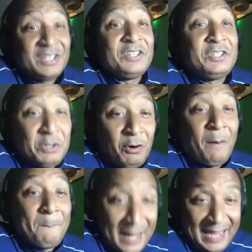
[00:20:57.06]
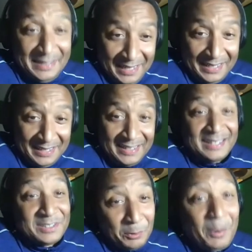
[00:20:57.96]
you are mandated
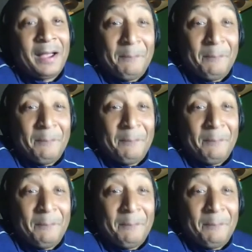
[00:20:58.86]
to wear a